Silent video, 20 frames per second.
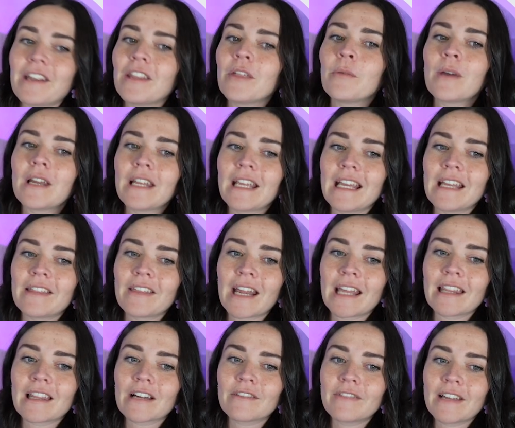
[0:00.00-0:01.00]
Another one here that I
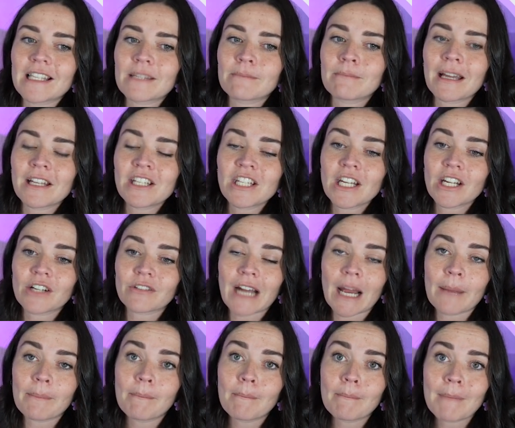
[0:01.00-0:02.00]
love is Magic
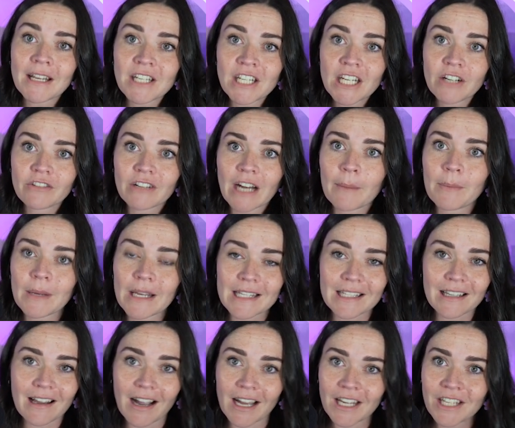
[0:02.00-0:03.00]
Grab. Magic Grab is
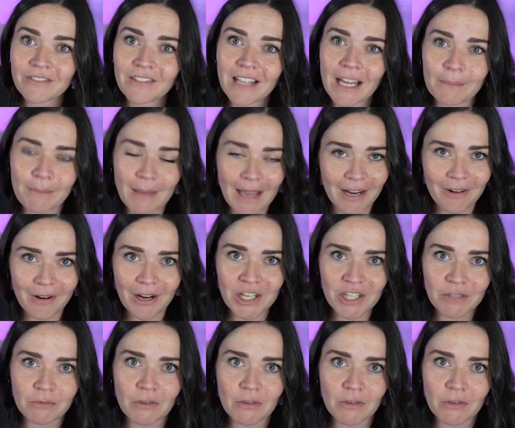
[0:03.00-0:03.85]
kind of like background